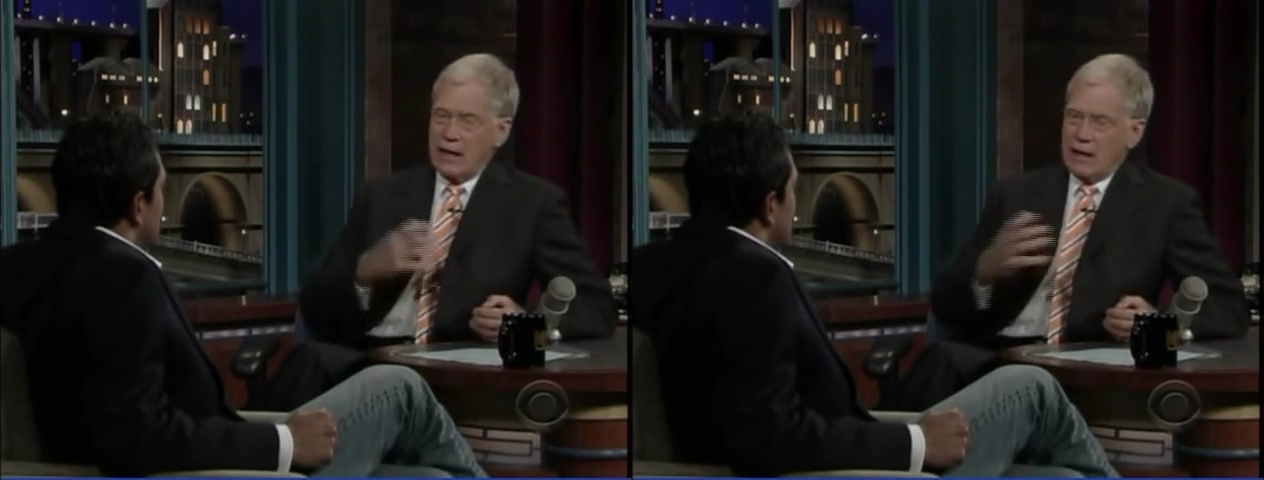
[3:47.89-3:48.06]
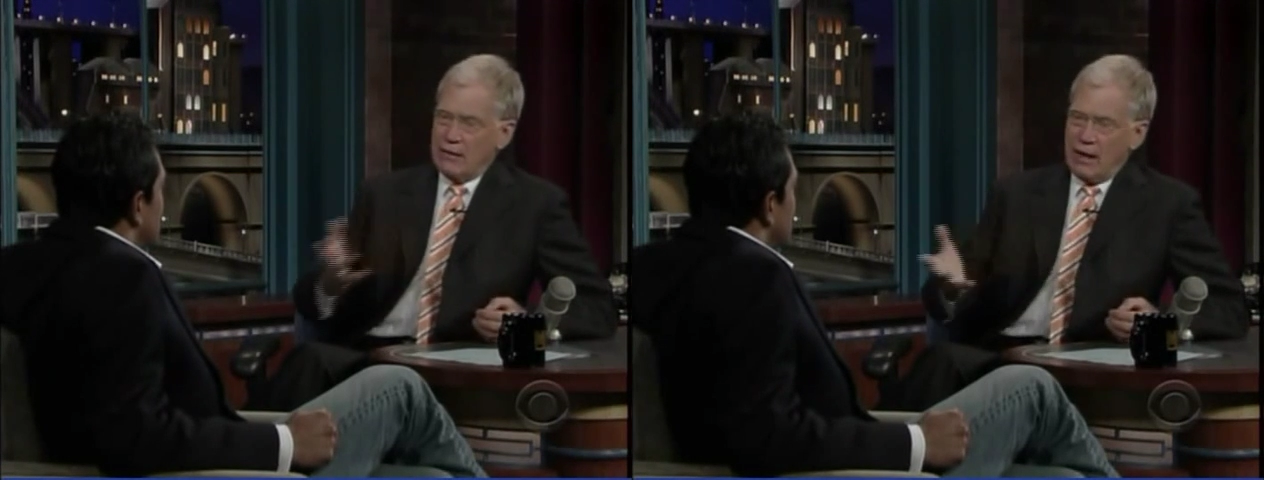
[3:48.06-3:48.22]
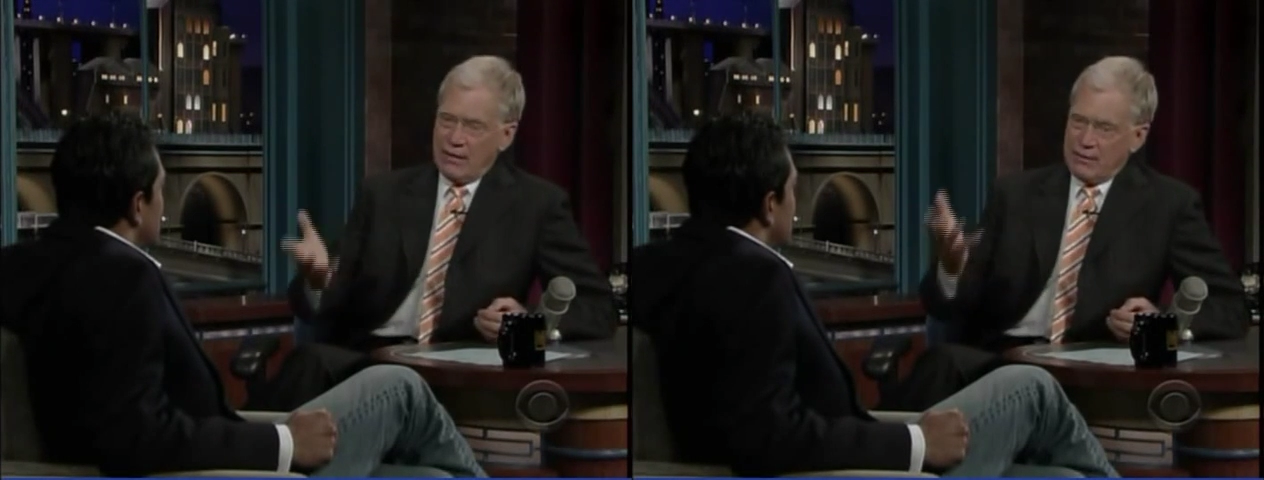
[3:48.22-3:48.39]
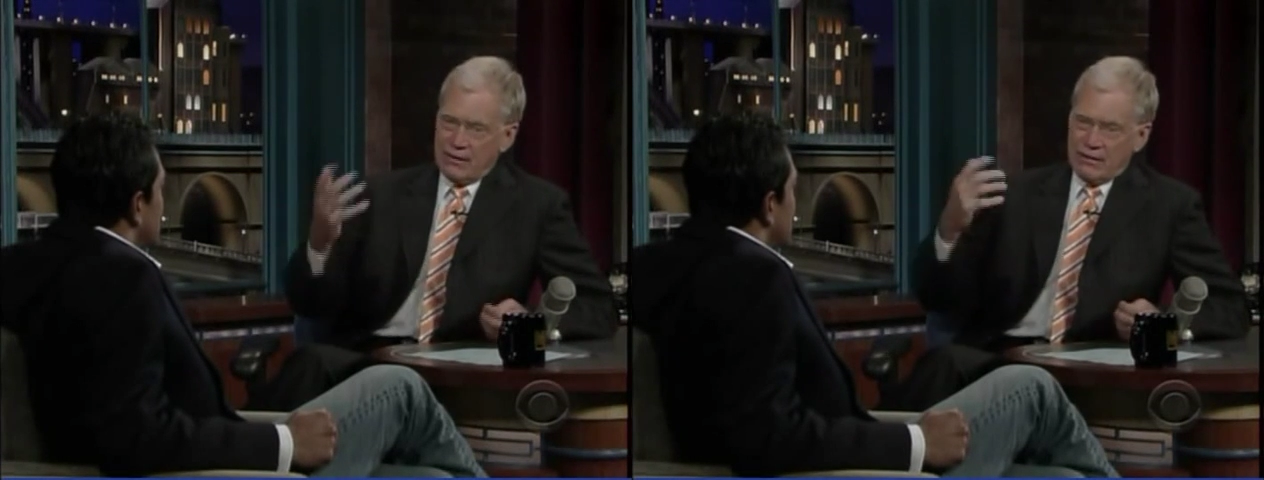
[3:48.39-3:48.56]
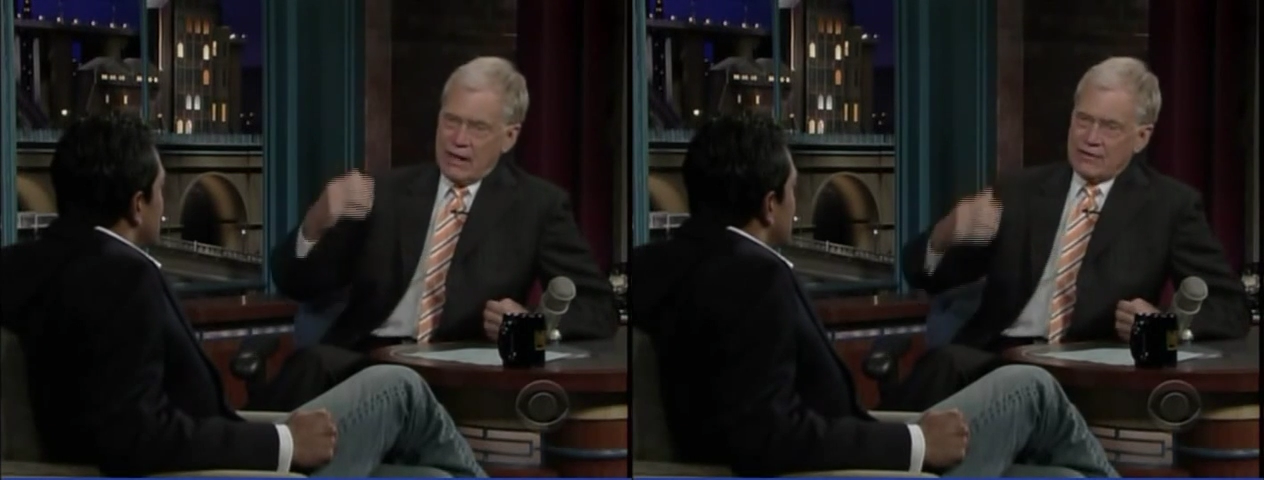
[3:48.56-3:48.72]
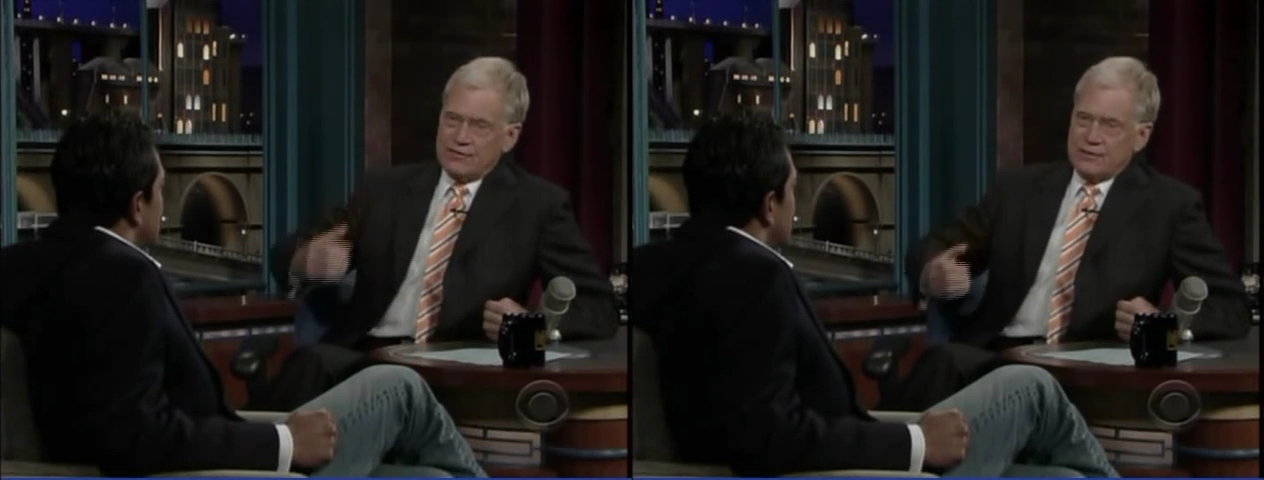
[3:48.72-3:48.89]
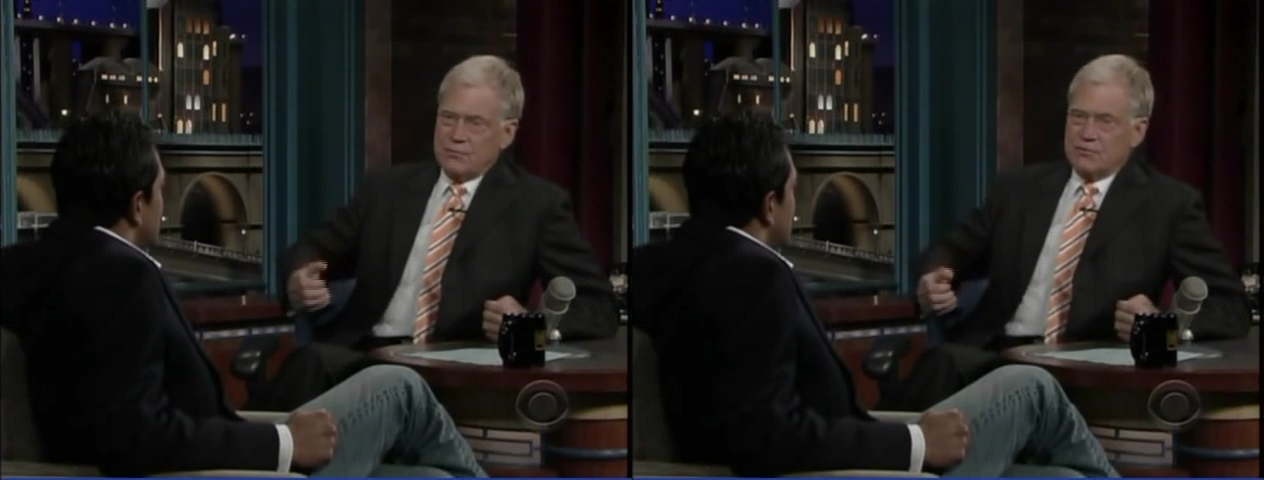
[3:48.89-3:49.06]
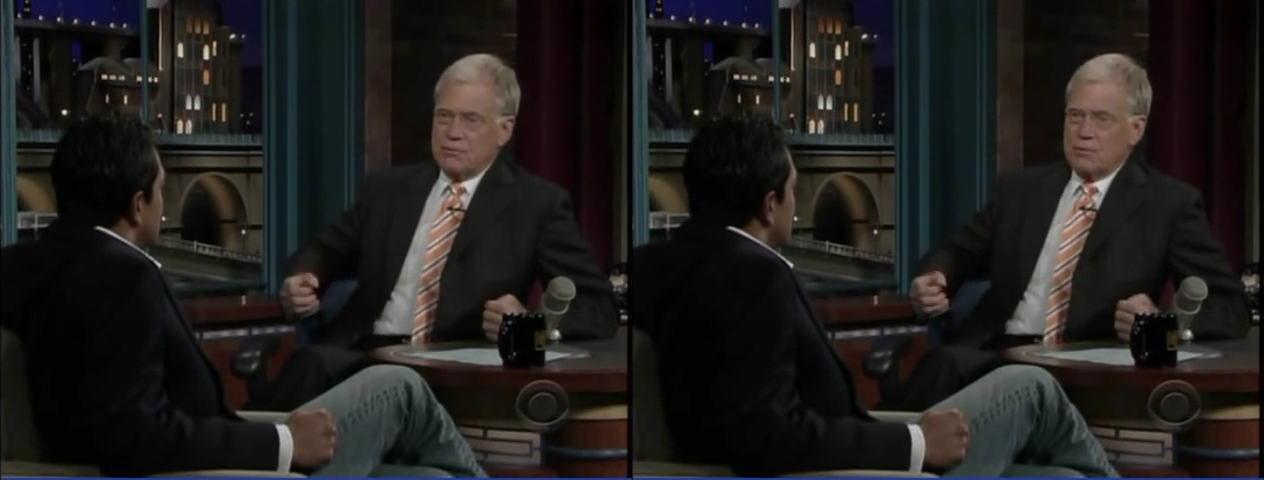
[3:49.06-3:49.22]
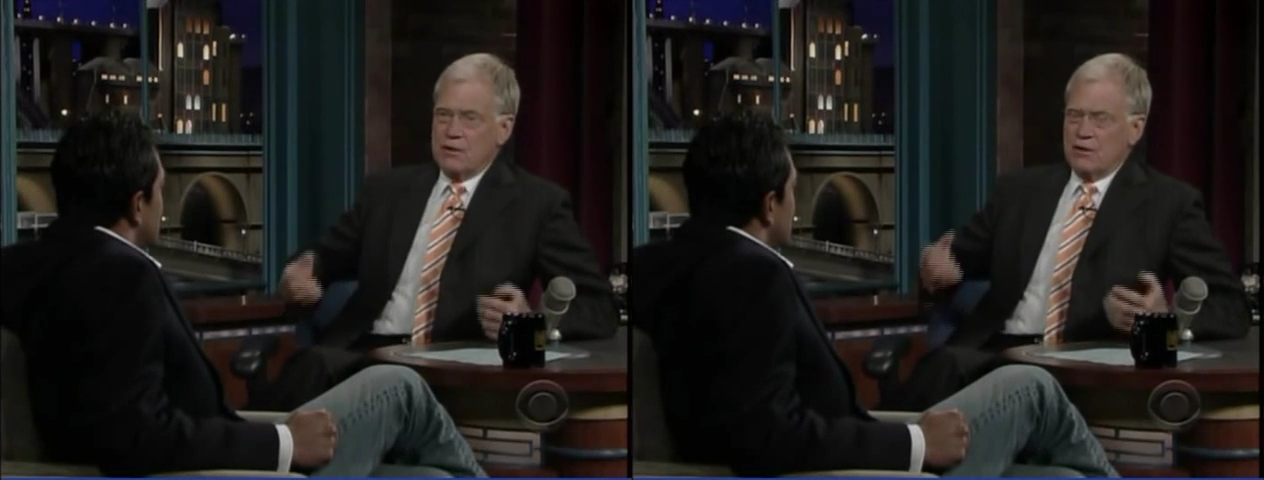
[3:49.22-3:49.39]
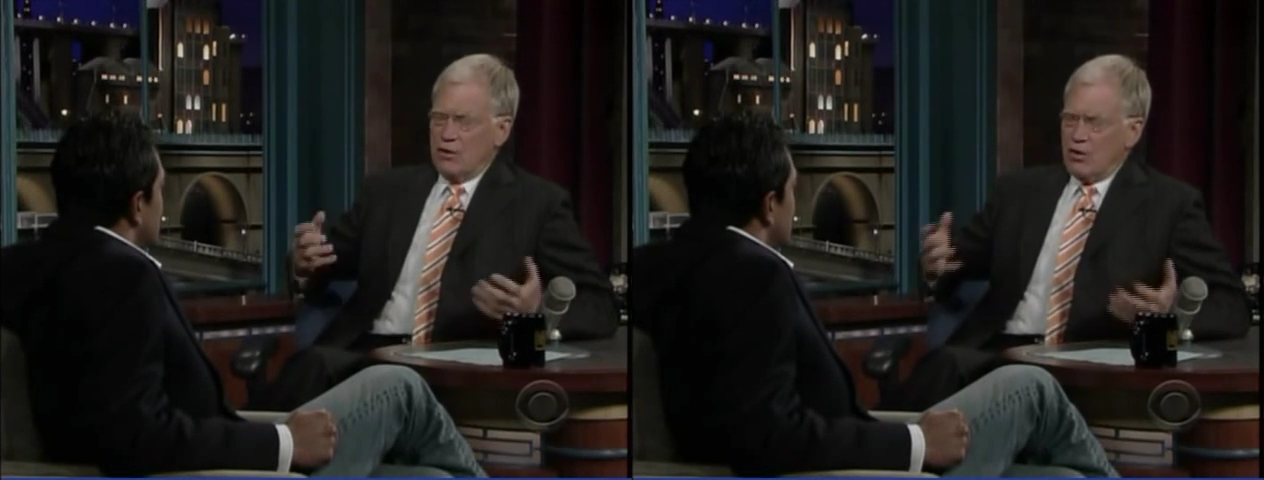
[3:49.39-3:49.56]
And I think that seems to be